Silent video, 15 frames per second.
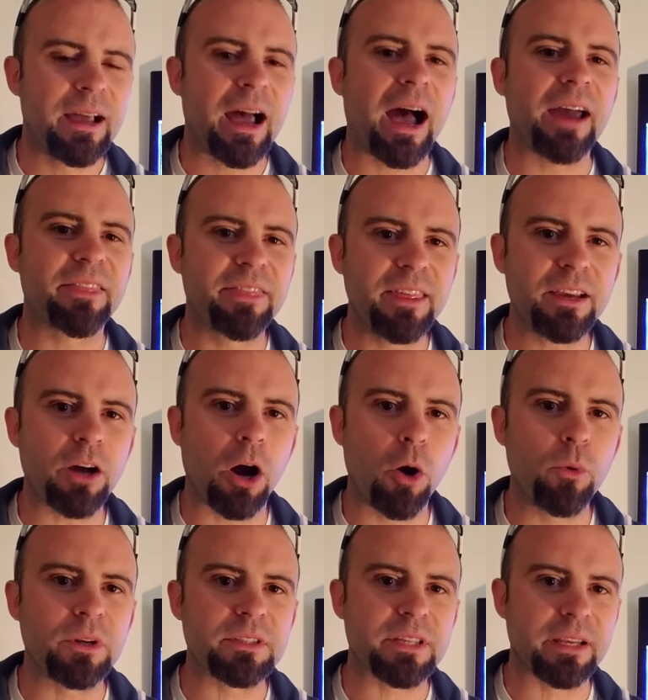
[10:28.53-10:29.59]
I think
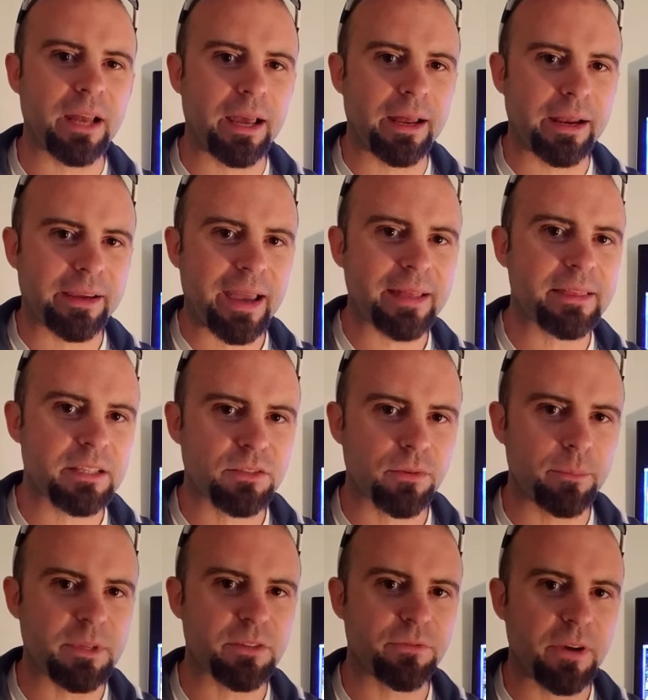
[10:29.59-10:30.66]
Owens, and I got this
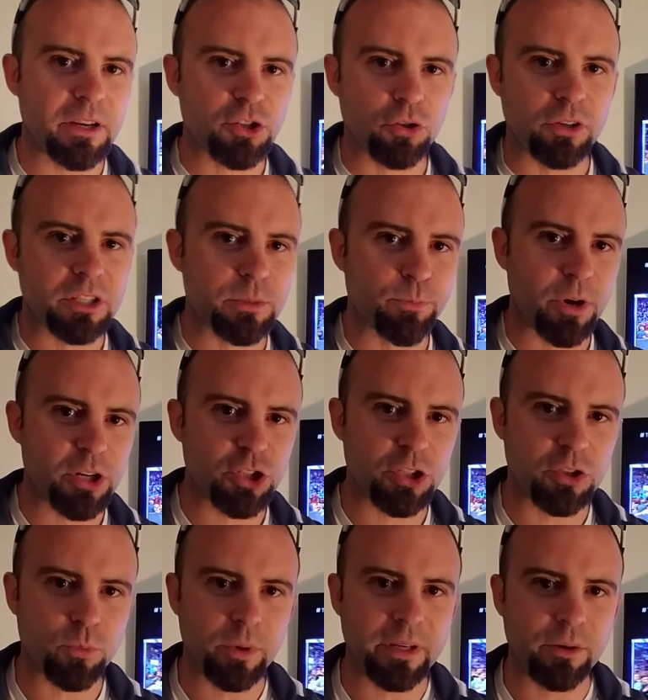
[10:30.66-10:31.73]
from his facial
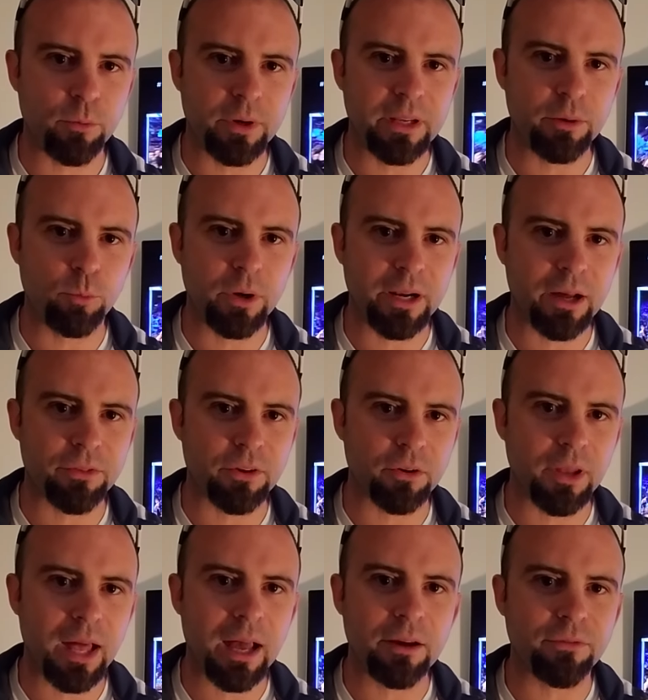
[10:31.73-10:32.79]
expressions when he when he went out there
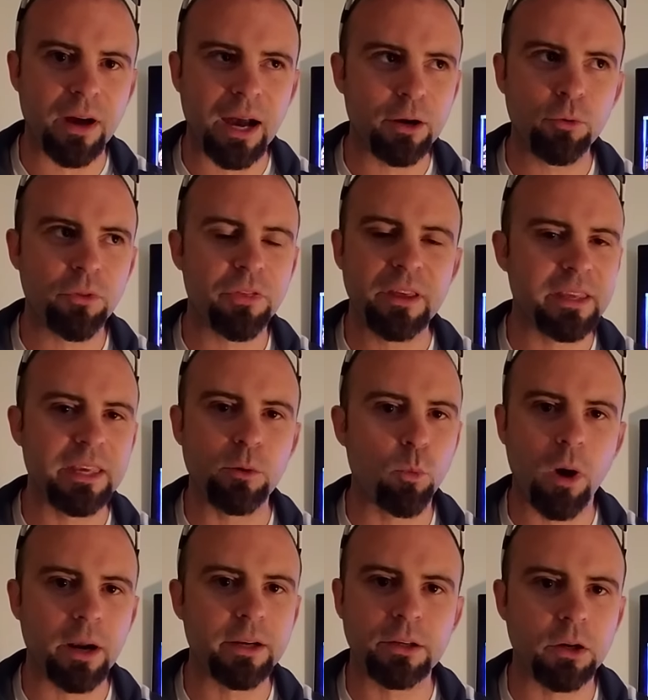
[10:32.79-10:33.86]
live. I don't think he
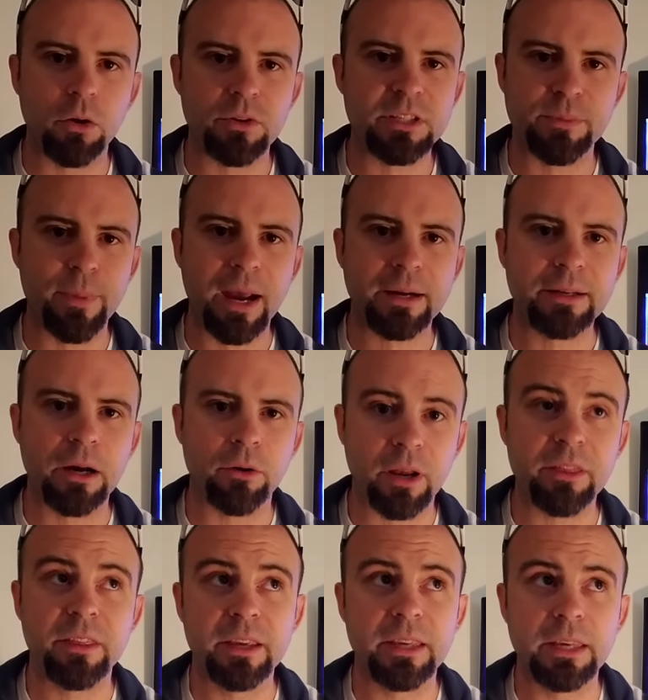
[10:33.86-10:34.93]
wanted to go to SmackDown. I
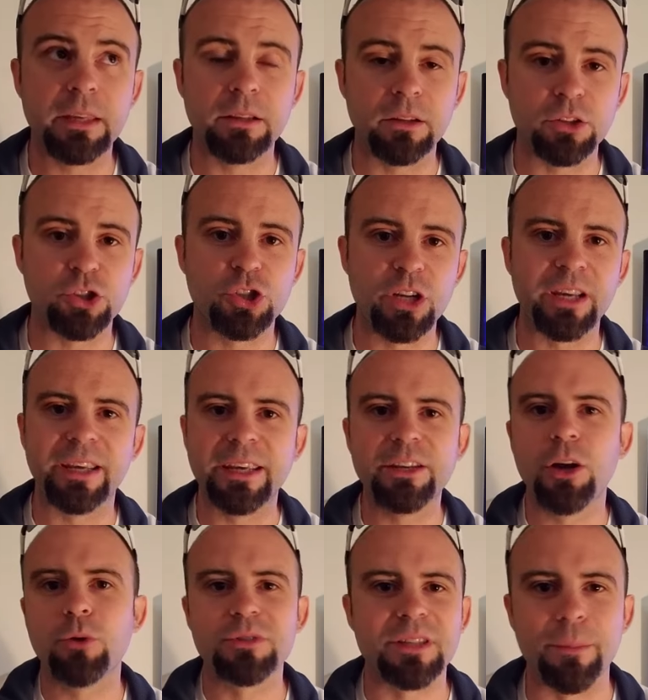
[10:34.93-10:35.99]
think he legit he
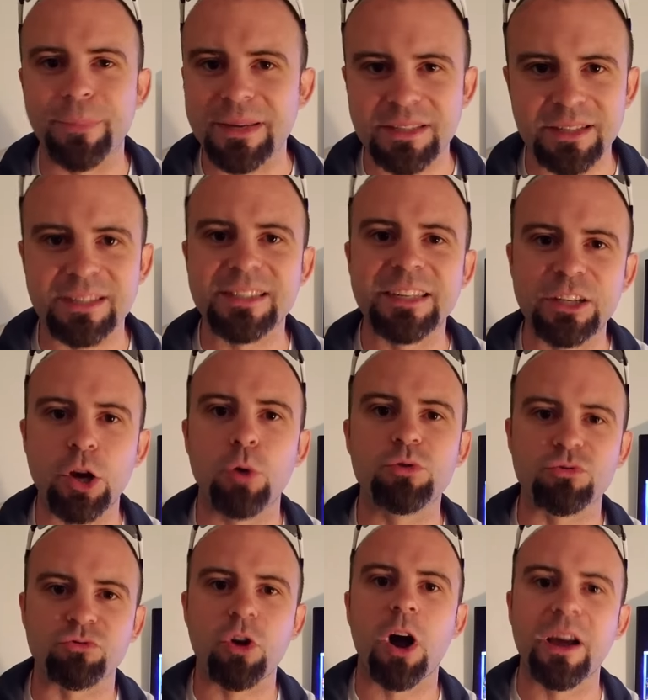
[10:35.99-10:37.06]
knows the business. He knows
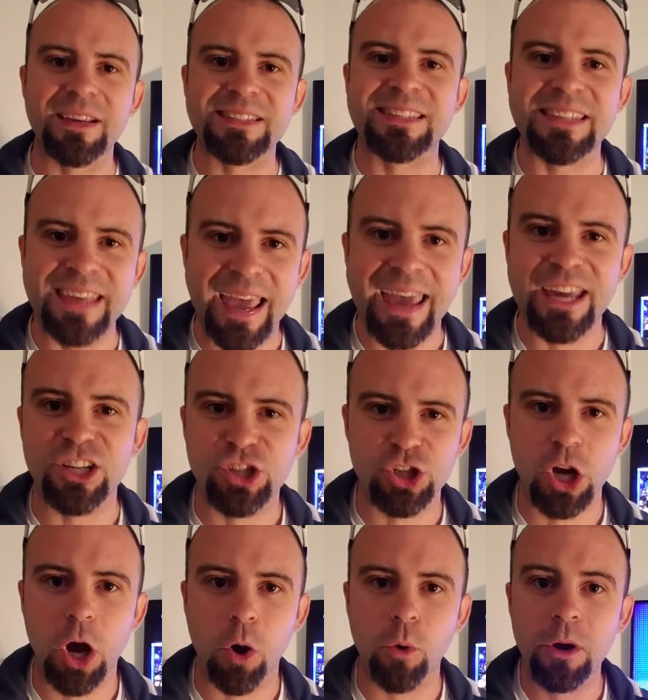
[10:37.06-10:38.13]
Raw is the A
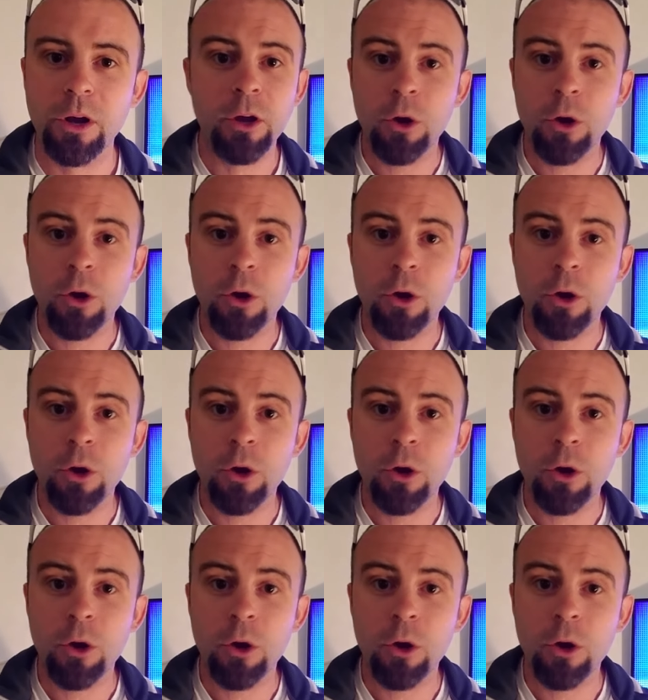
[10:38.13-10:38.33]
show.